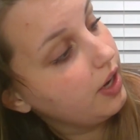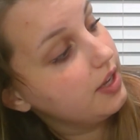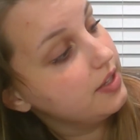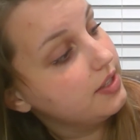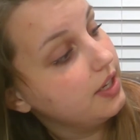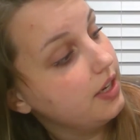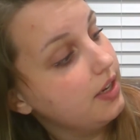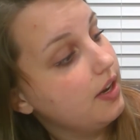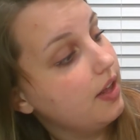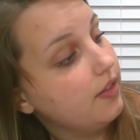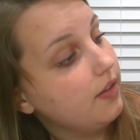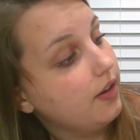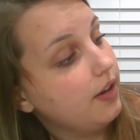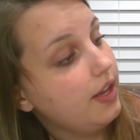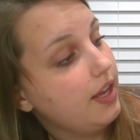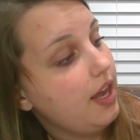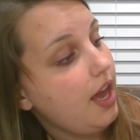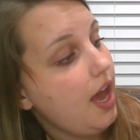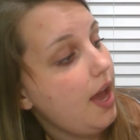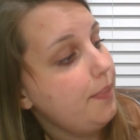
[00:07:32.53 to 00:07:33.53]
is
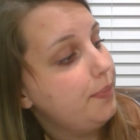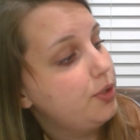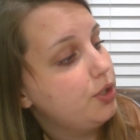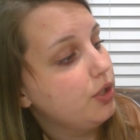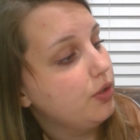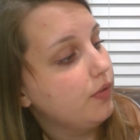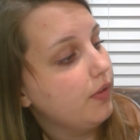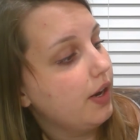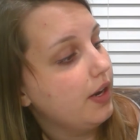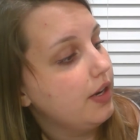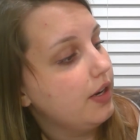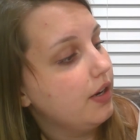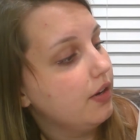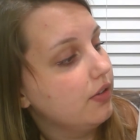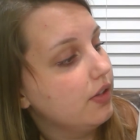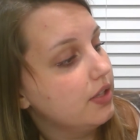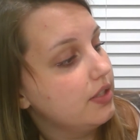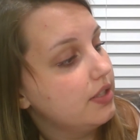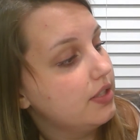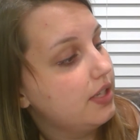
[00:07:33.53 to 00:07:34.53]
another caption right
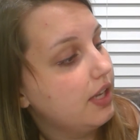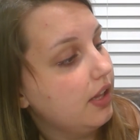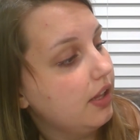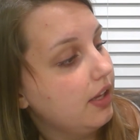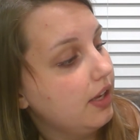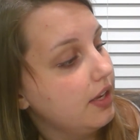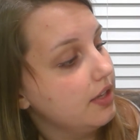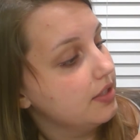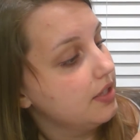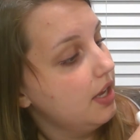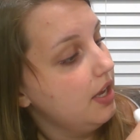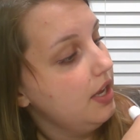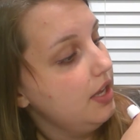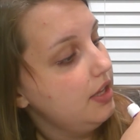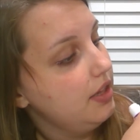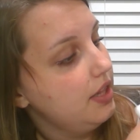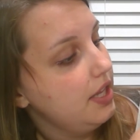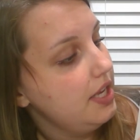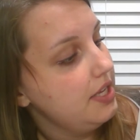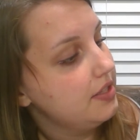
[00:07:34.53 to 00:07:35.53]
here that's telling us
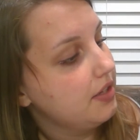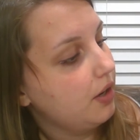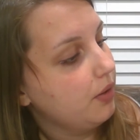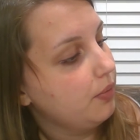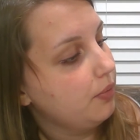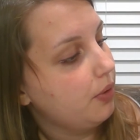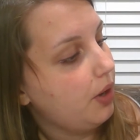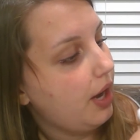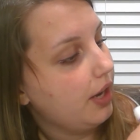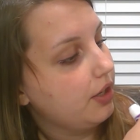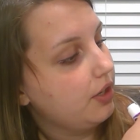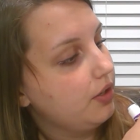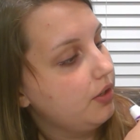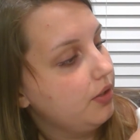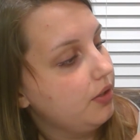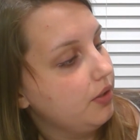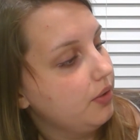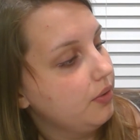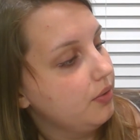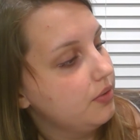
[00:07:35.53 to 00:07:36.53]
these are
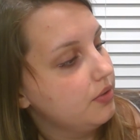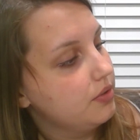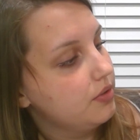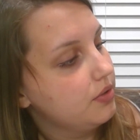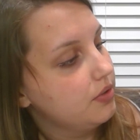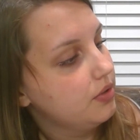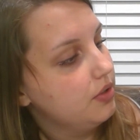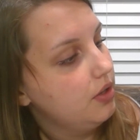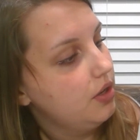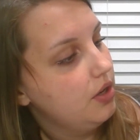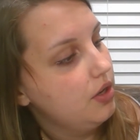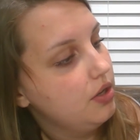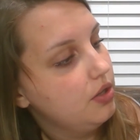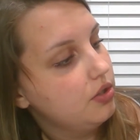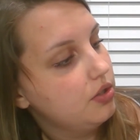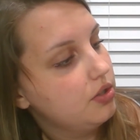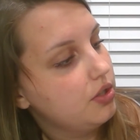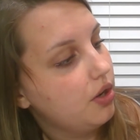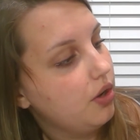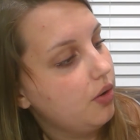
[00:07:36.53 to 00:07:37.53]
raccoons.
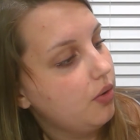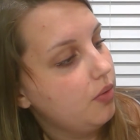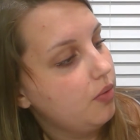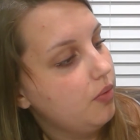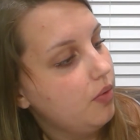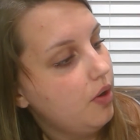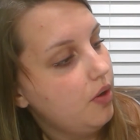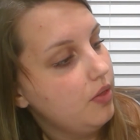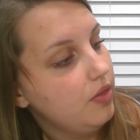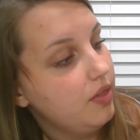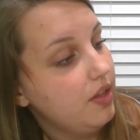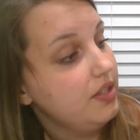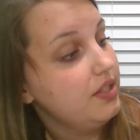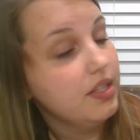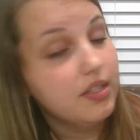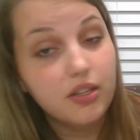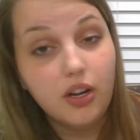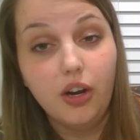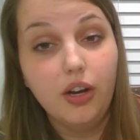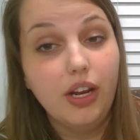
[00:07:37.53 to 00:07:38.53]
So this
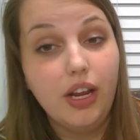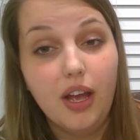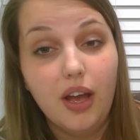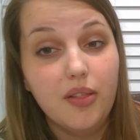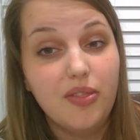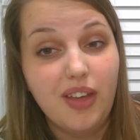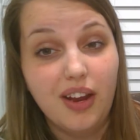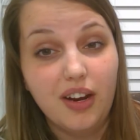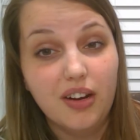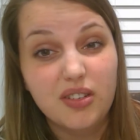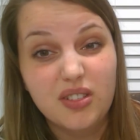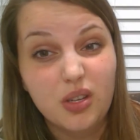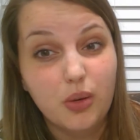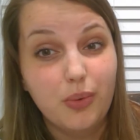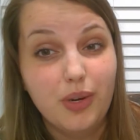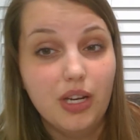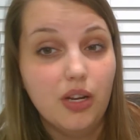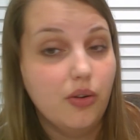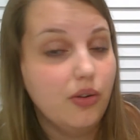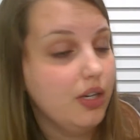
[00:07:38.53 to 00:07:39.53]
is already there, so
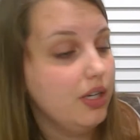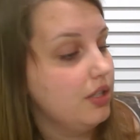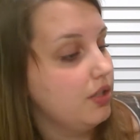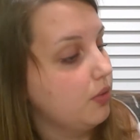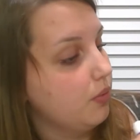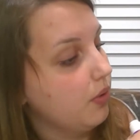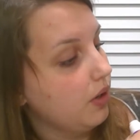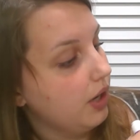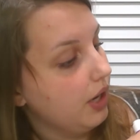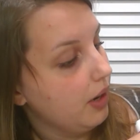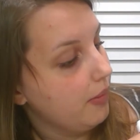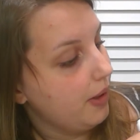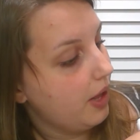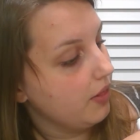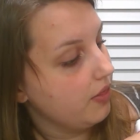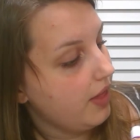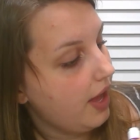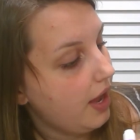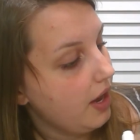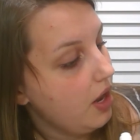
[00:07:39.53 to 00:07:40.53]
we don't need to worry
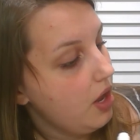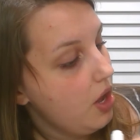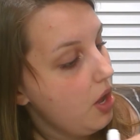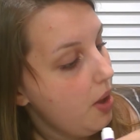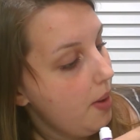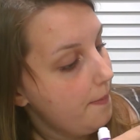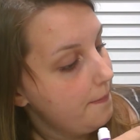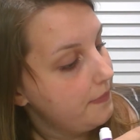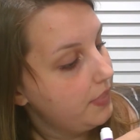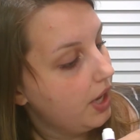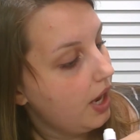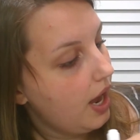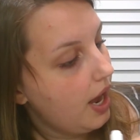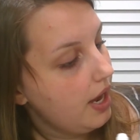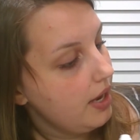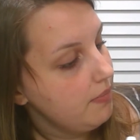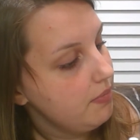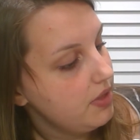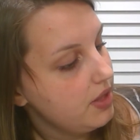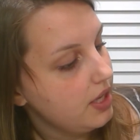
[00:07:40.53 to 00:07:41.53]
about that. But
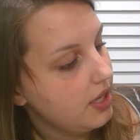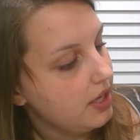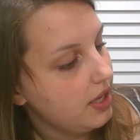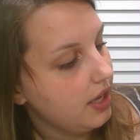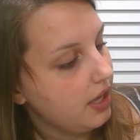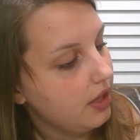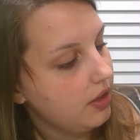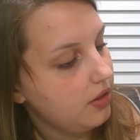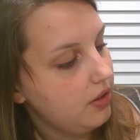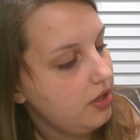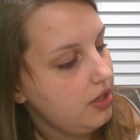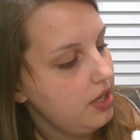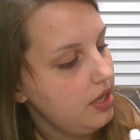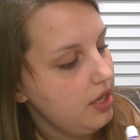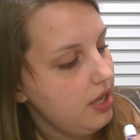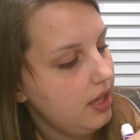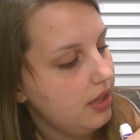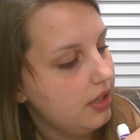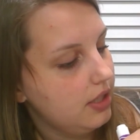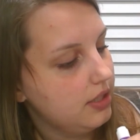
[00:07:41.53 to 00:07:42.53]
I'm thinking,
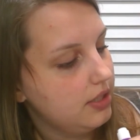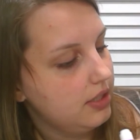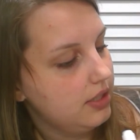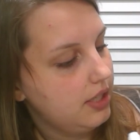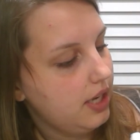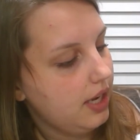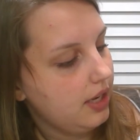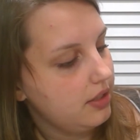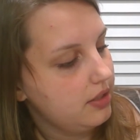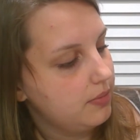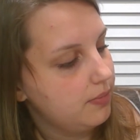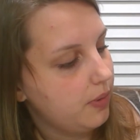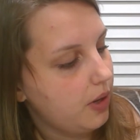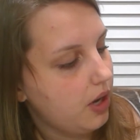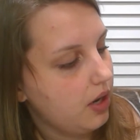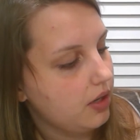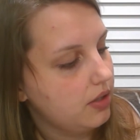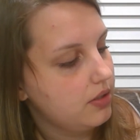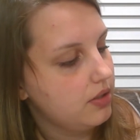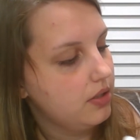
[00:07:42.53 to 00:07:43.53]
looking at this text
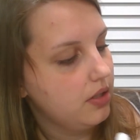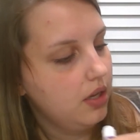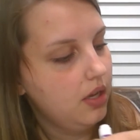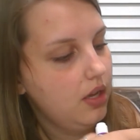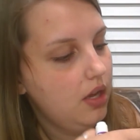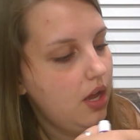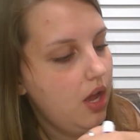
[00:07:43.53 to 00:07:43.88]
box,